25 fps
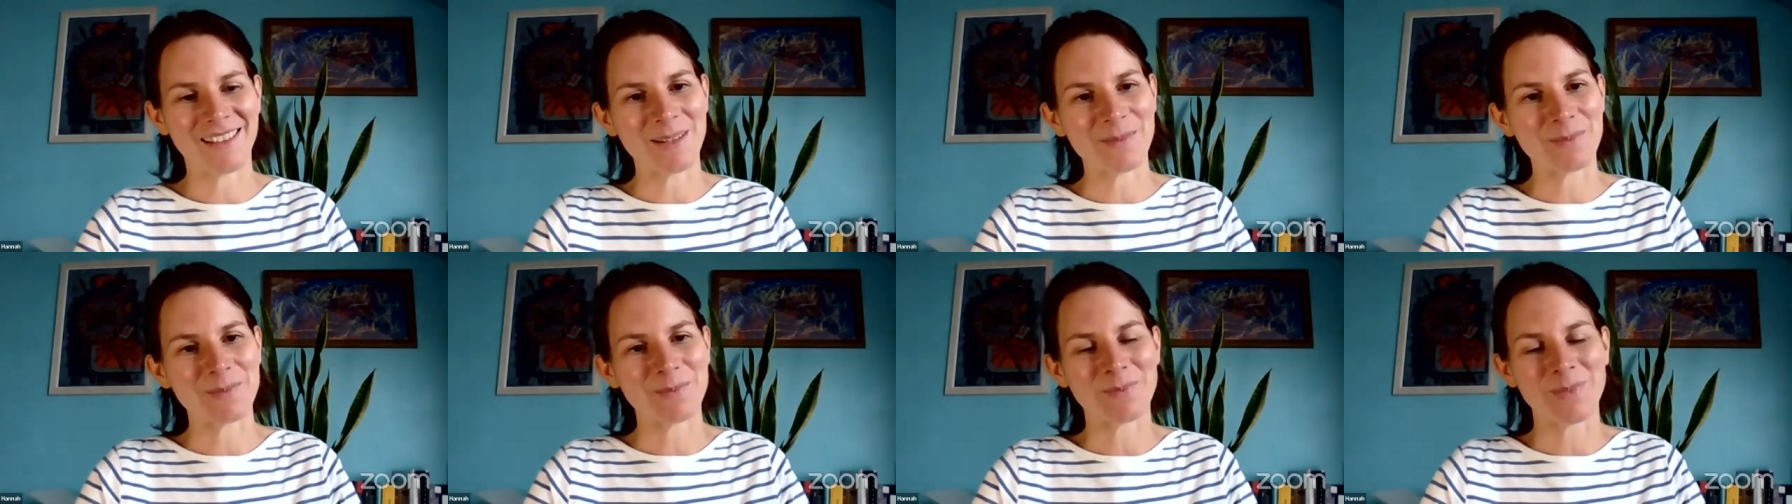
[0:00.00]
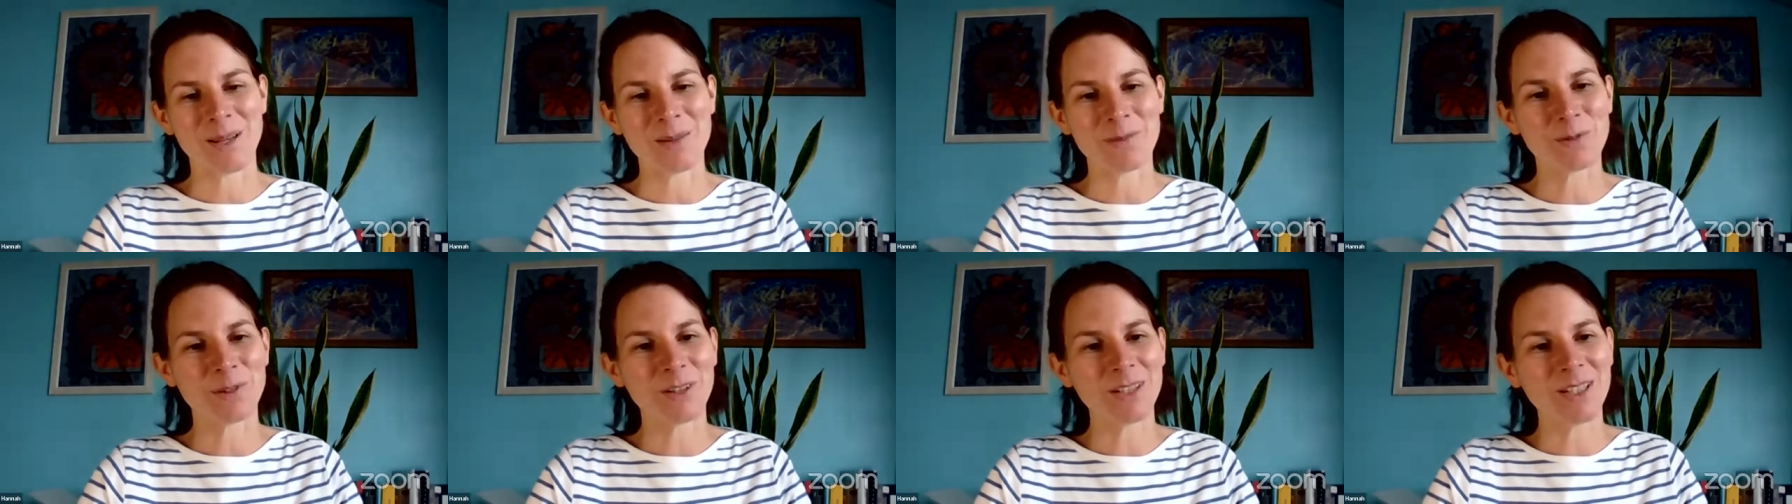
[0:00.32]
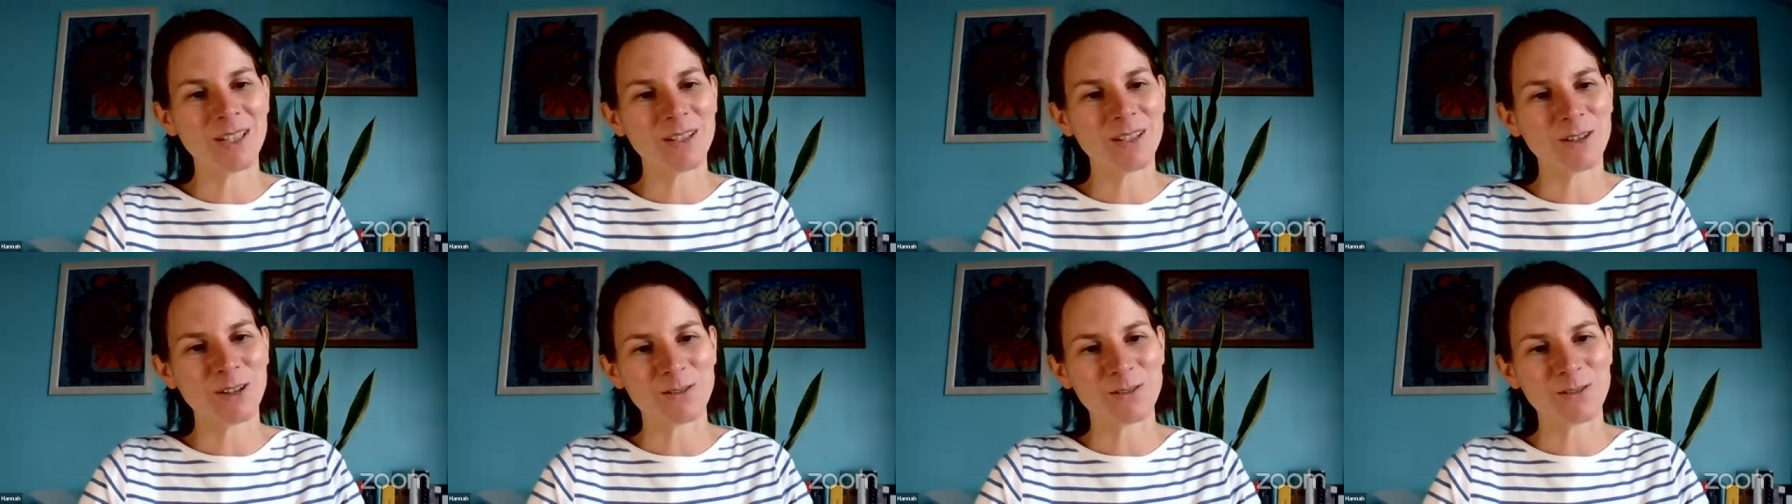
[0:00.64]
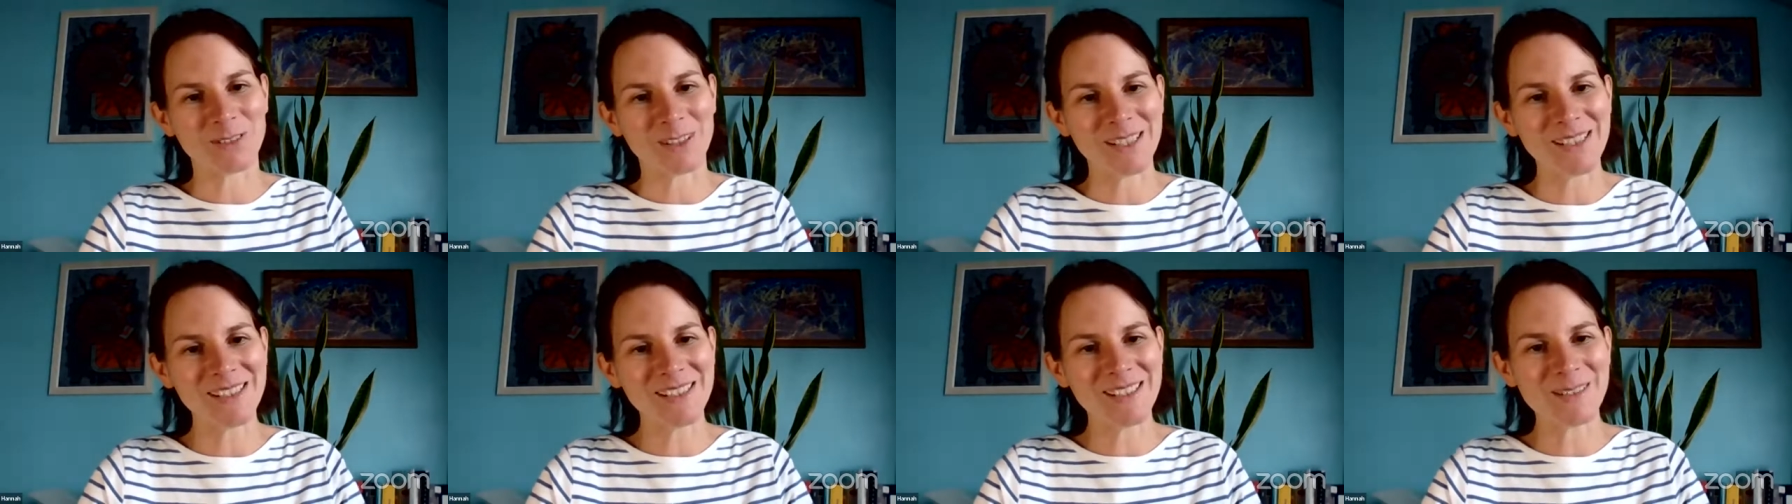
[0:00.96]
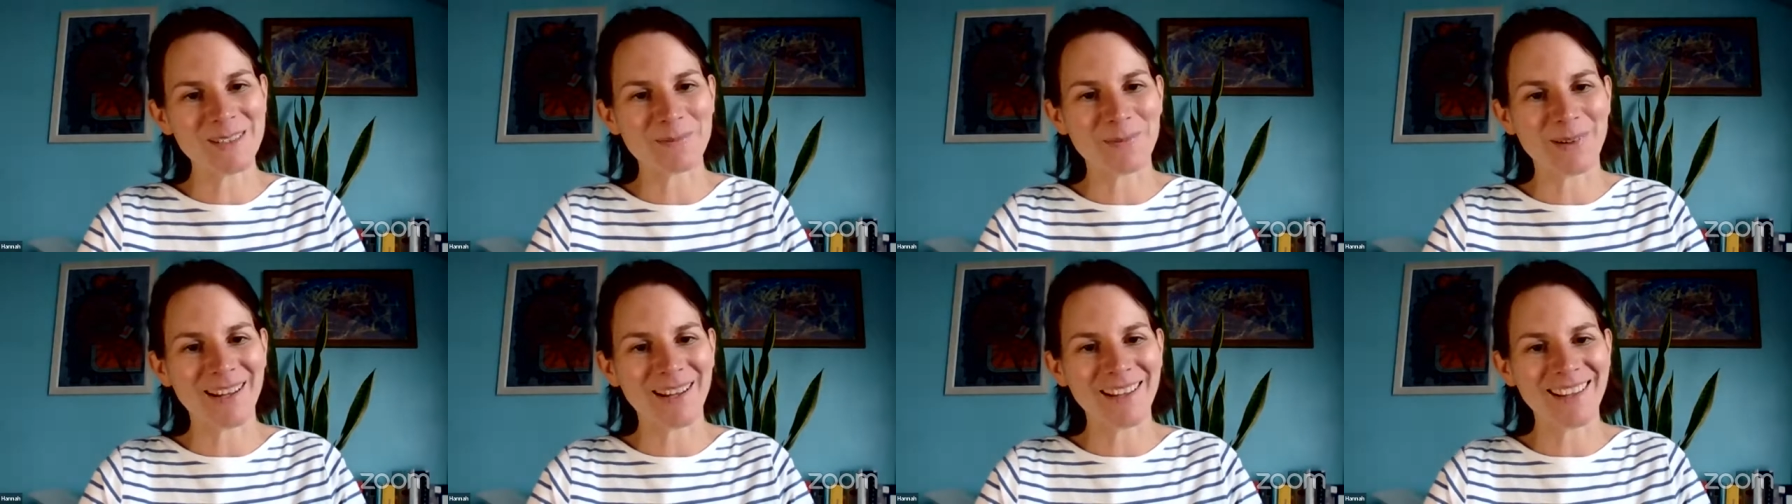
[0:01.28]
I'm really
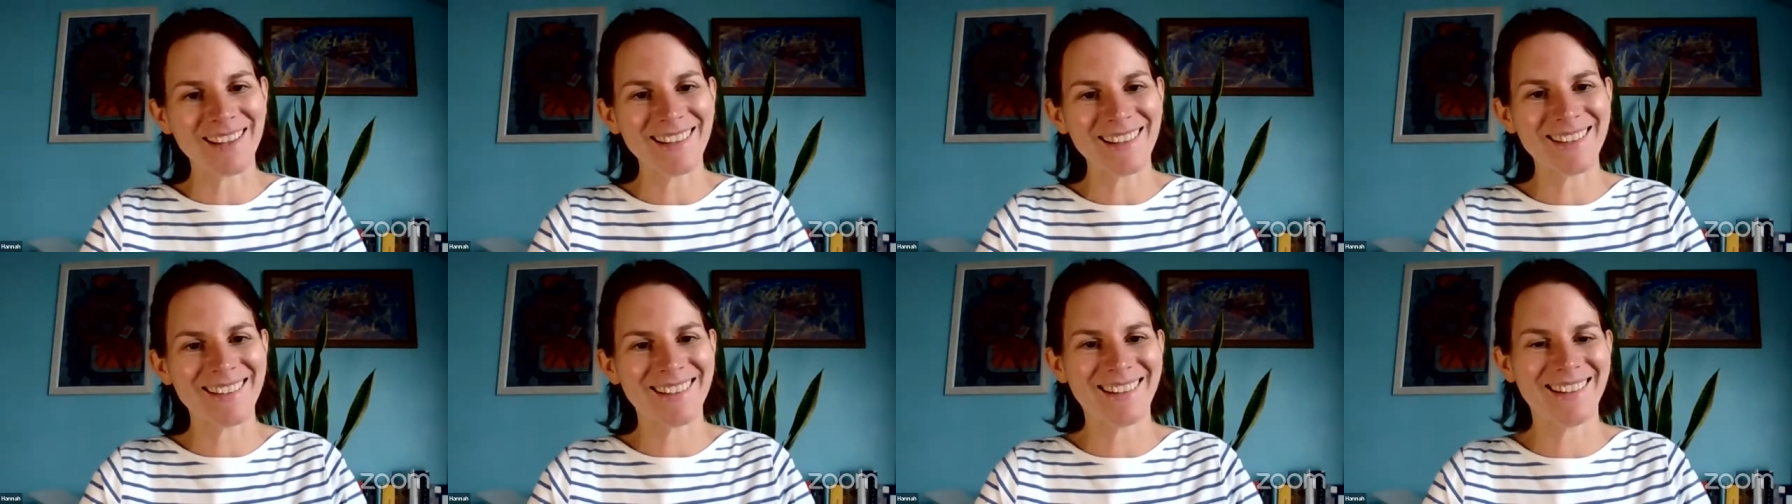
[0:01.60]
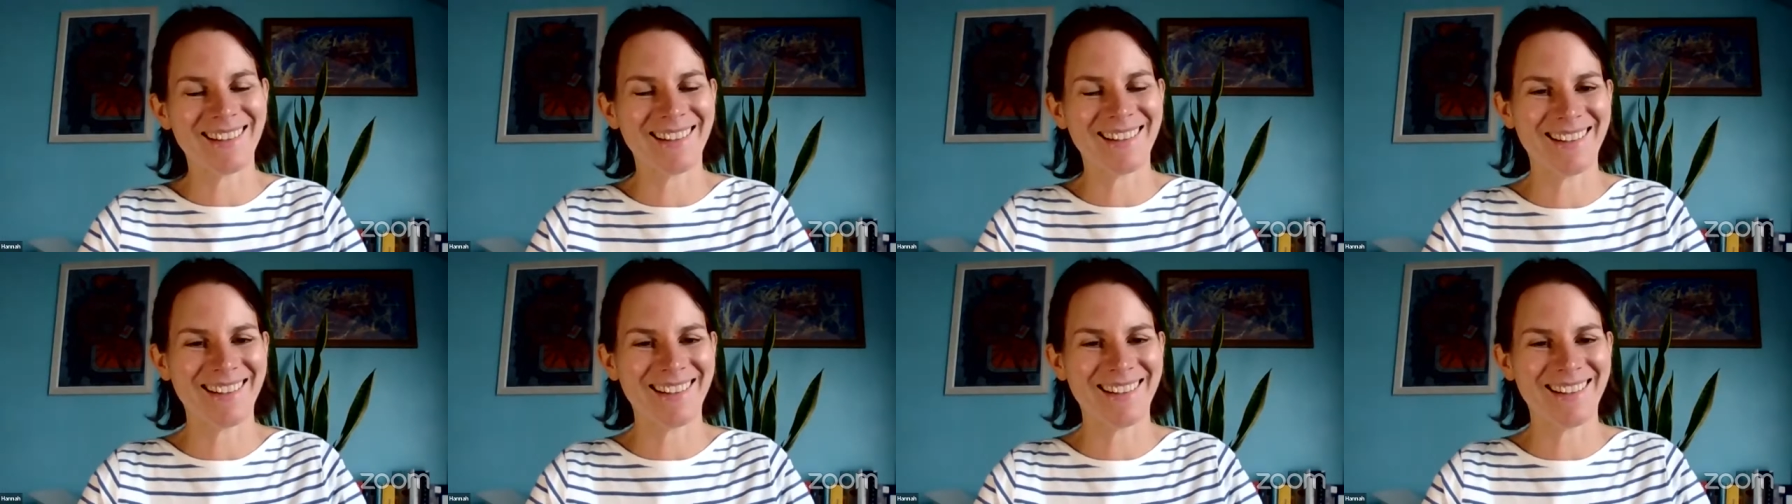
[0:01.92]
convinced by it.